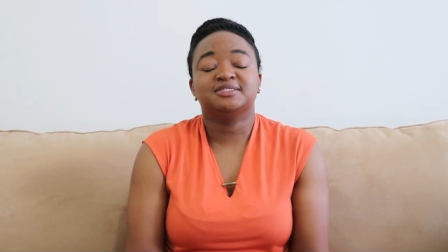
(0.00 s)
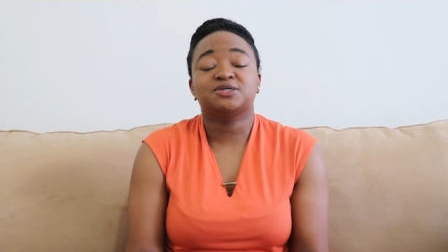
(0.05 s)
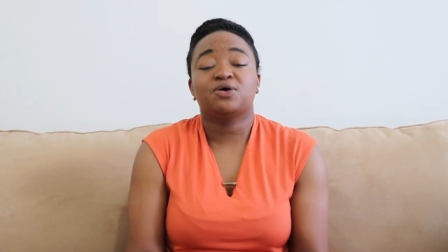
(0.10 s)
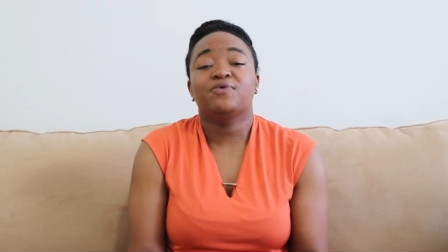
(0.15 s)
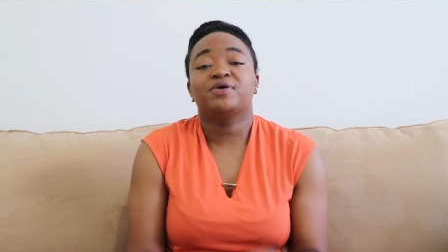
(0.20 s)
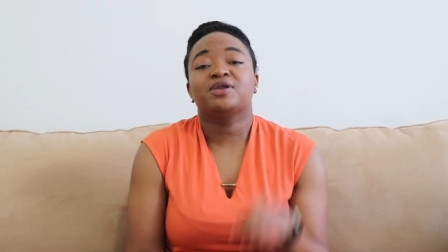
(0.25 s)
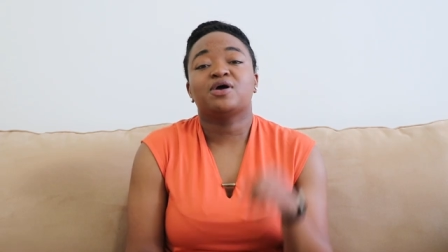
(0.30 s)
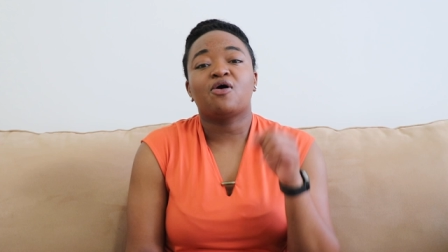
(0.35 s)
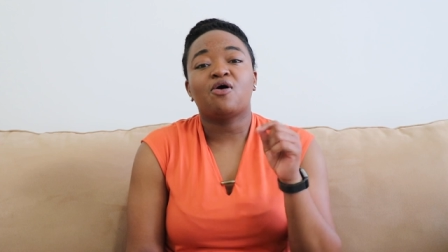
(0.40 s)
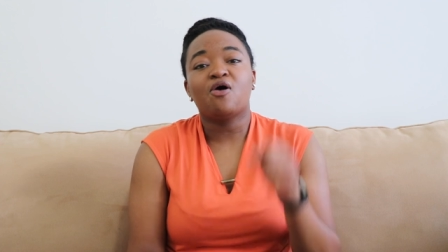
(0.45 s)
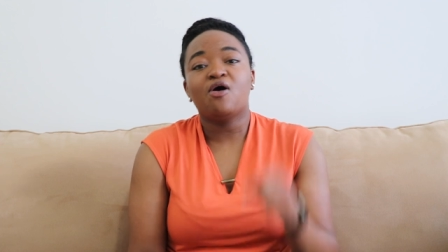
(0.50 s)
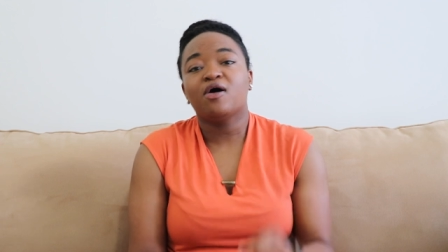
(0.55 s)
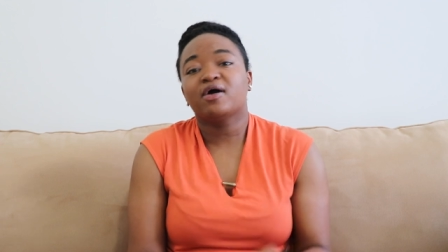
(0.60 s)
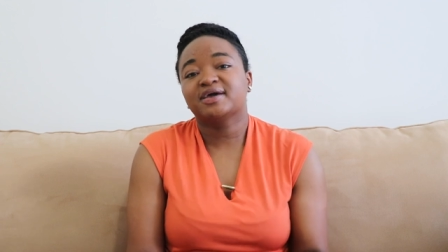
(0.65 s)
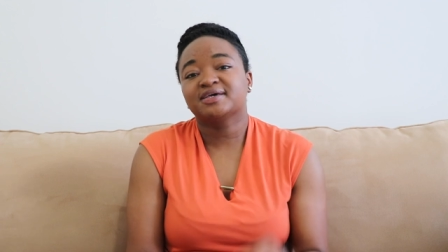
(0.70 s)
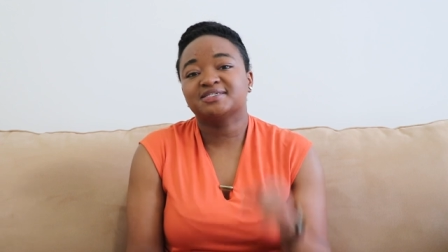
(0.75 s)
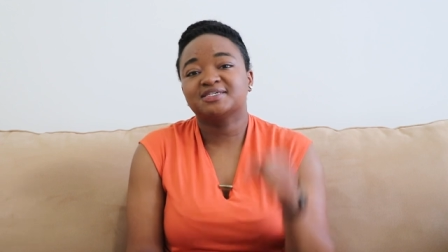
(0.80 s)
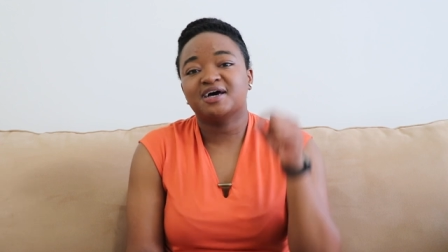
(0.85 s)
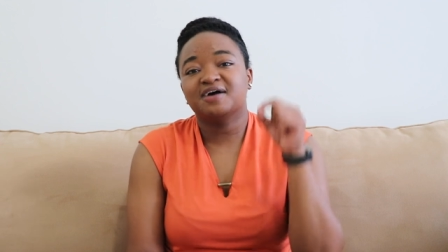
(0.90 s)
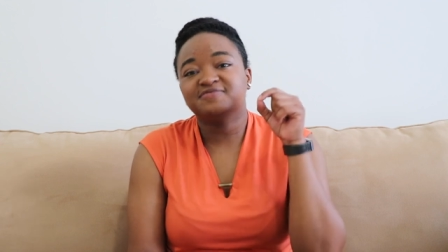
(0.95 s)
so in
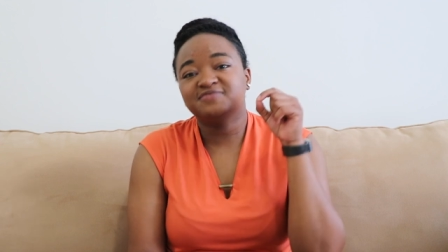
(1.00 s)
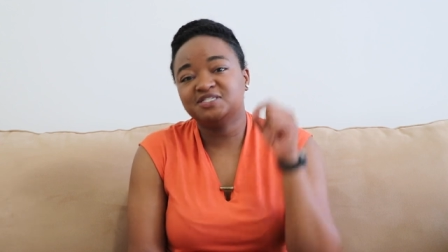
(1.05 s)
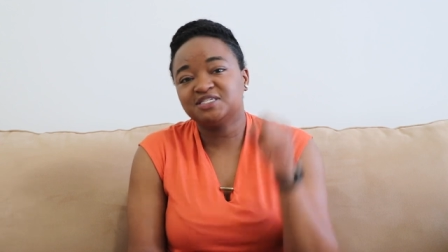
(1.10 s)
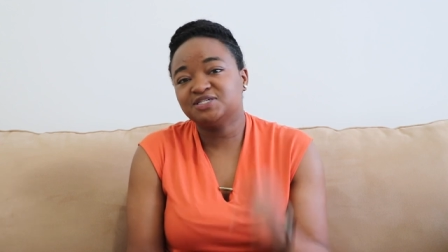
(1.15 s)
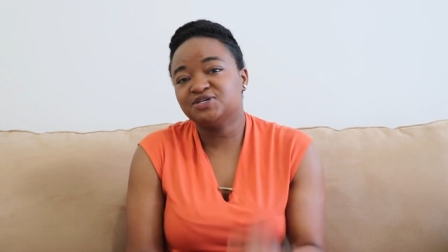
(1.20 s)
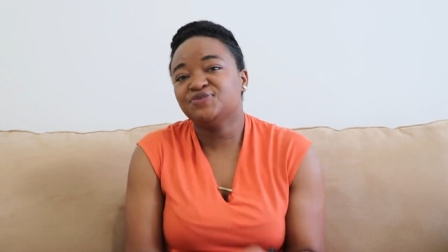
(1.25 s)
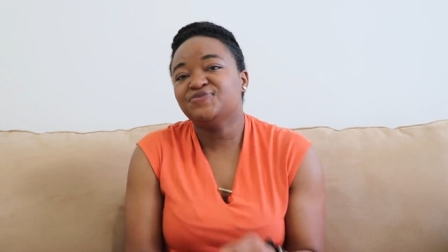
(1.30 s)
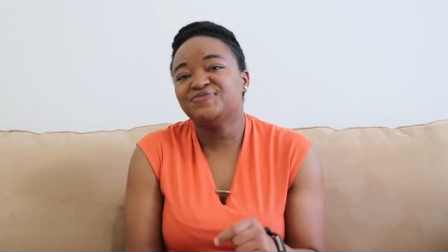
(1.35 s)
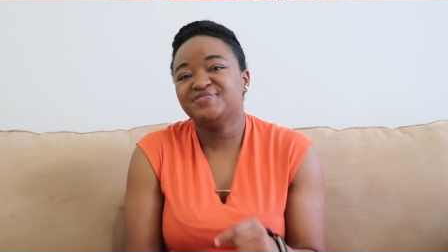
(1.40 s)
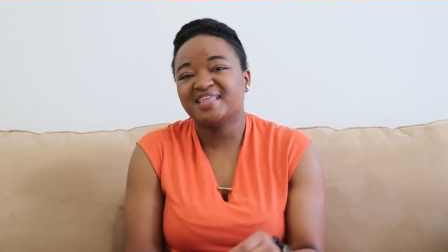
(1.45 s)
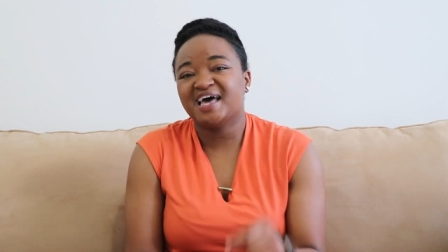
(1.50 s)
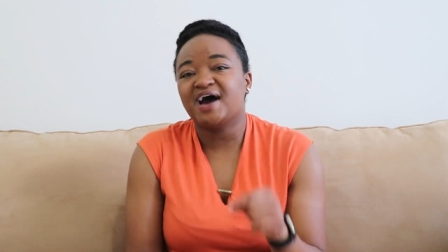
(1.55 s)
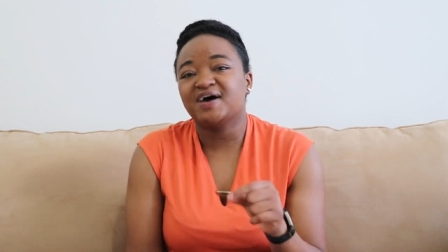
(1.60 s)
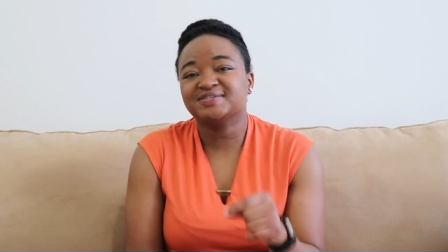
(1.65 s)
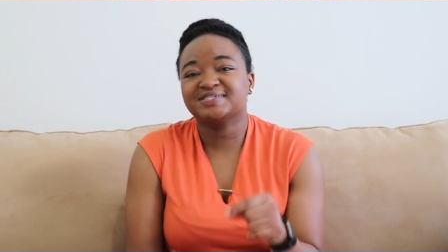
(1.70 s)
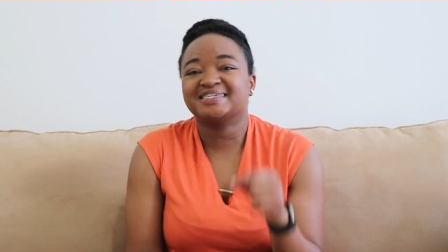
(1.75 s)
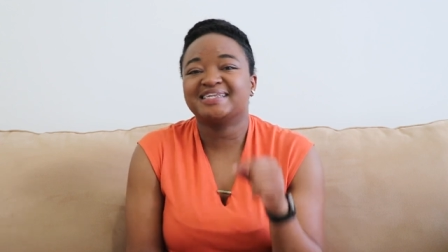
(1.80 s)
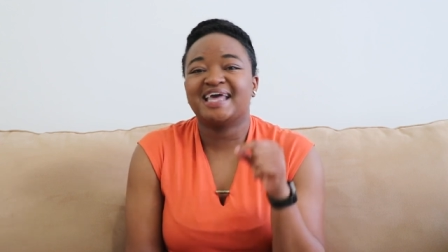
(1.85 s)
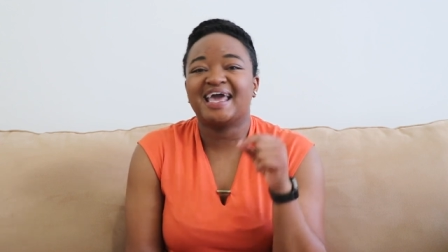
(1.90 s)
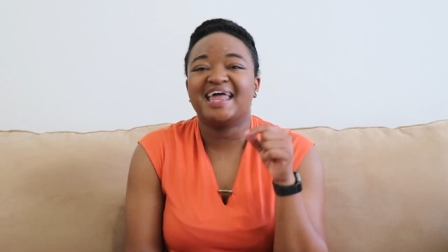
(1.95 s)
August of
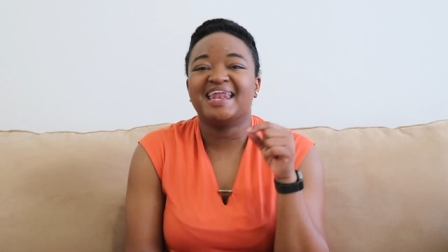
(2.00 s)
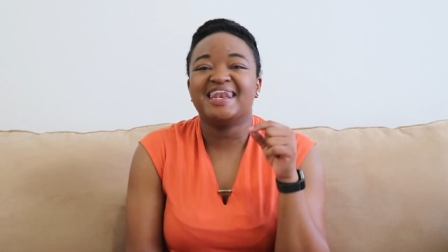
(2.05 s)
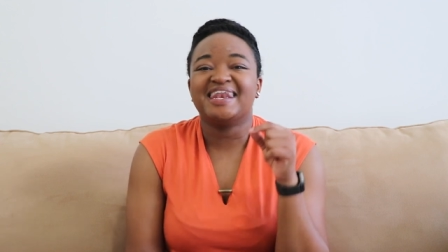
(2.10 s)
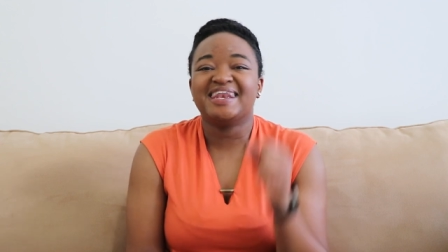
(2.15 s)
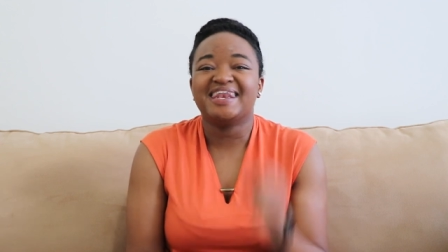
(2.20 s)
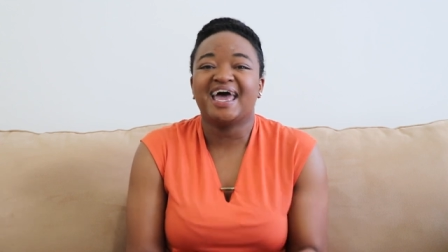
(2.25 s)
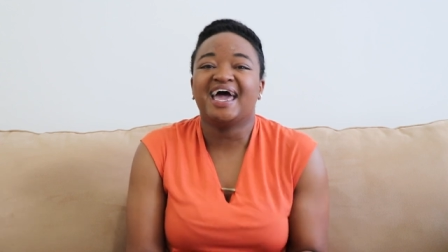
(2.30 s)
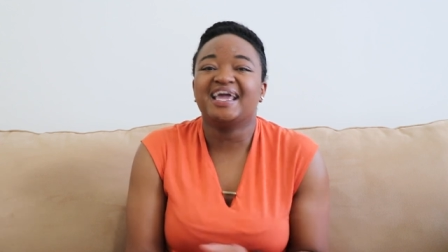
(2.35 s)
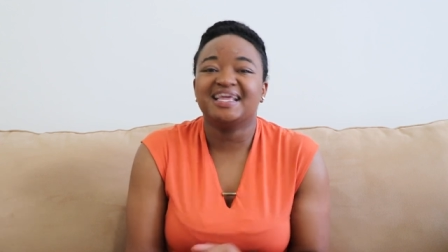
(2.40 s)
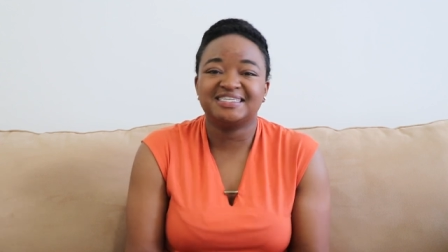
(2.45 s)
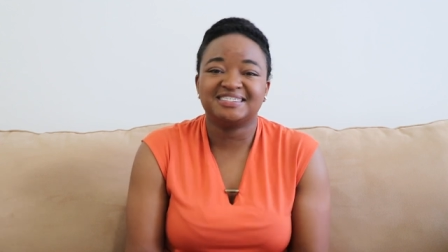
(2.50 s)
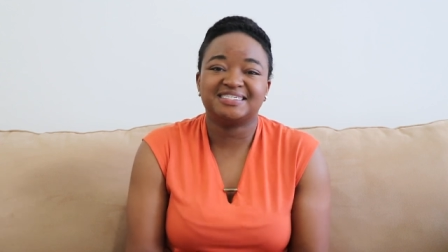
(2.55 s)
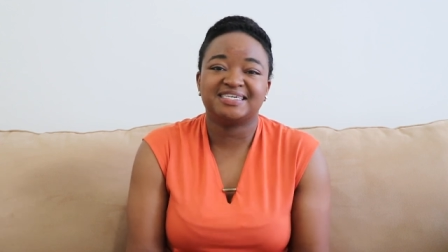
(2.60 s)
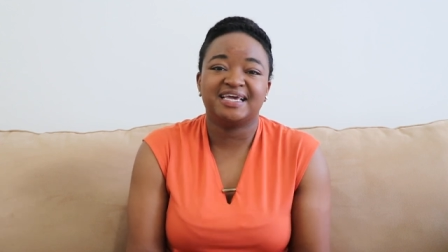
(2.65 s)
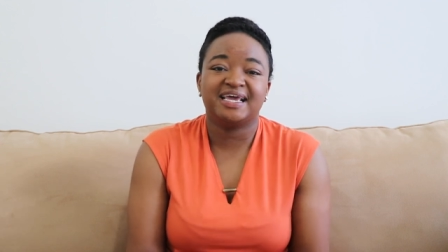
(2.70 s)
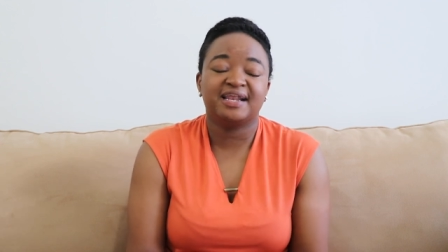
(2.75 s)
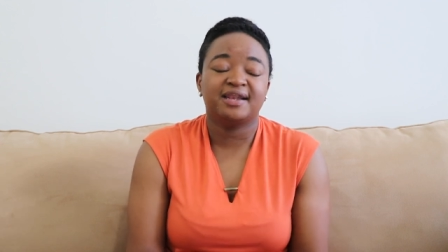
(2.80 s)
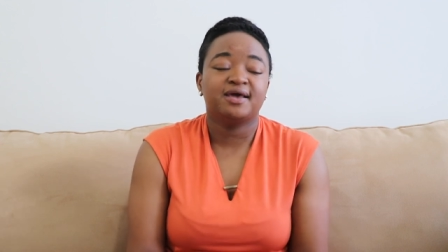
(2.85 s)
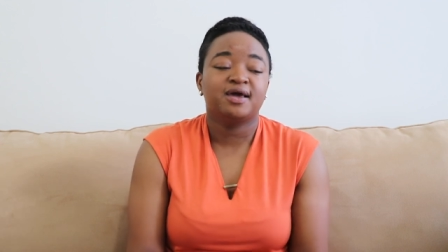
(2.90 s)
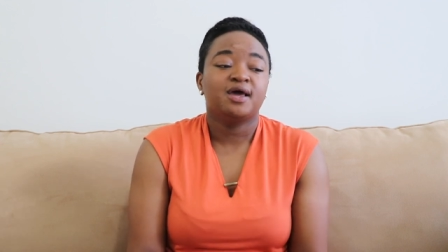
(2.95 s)

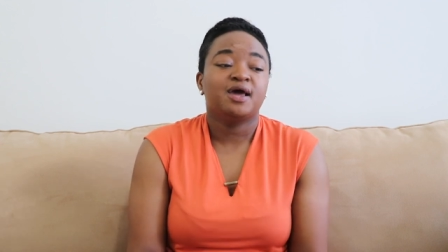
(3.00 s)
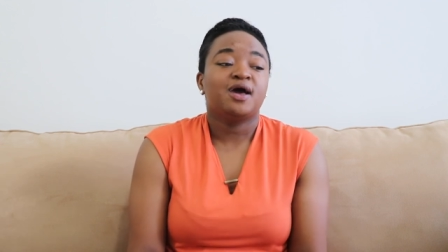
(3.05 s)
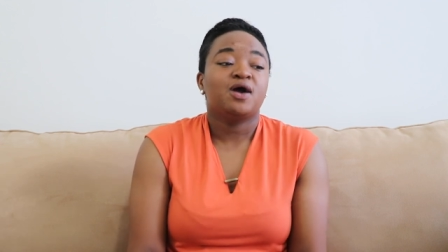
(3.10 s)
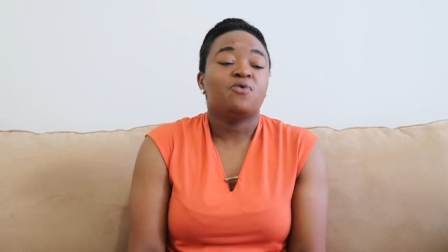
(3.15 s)
2019,